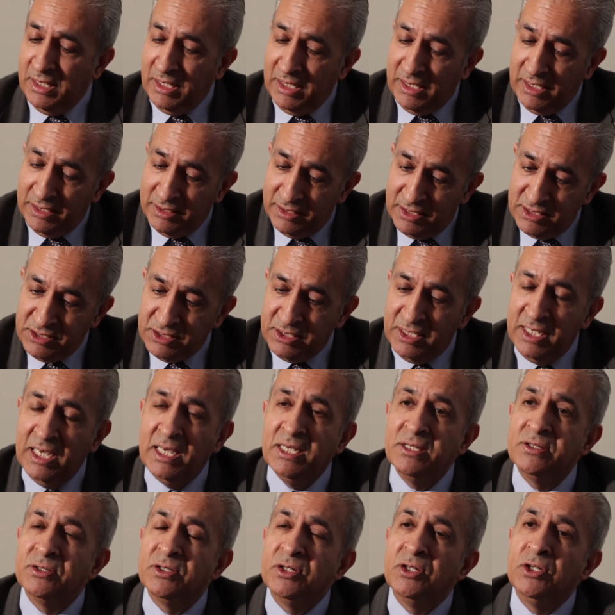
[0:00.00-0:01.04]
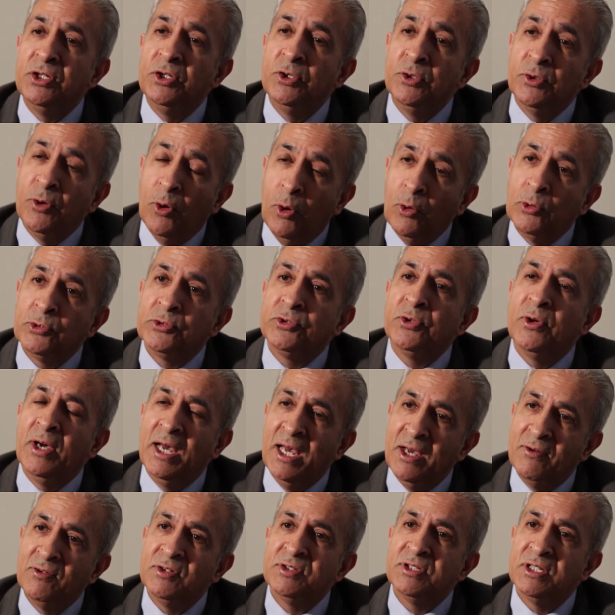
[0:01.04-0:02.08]
In this case, you also
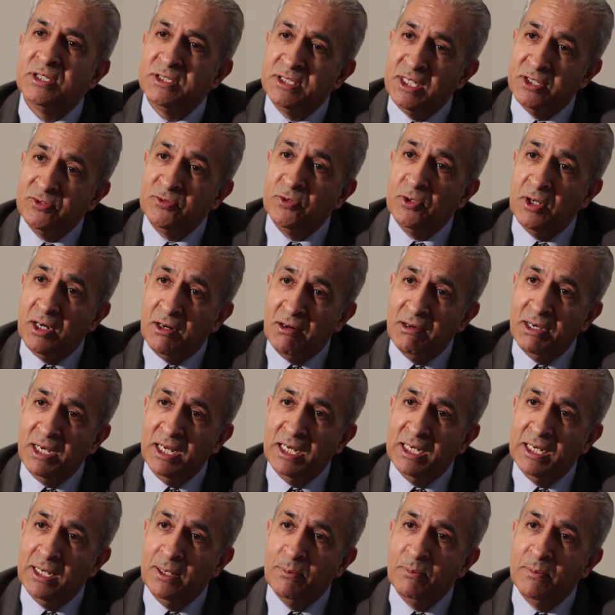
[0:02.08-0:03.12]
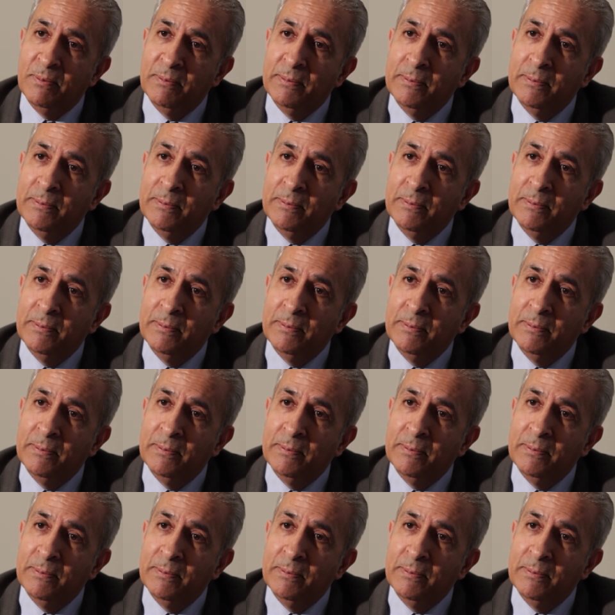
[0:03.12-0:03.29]
have a successful R&D claim.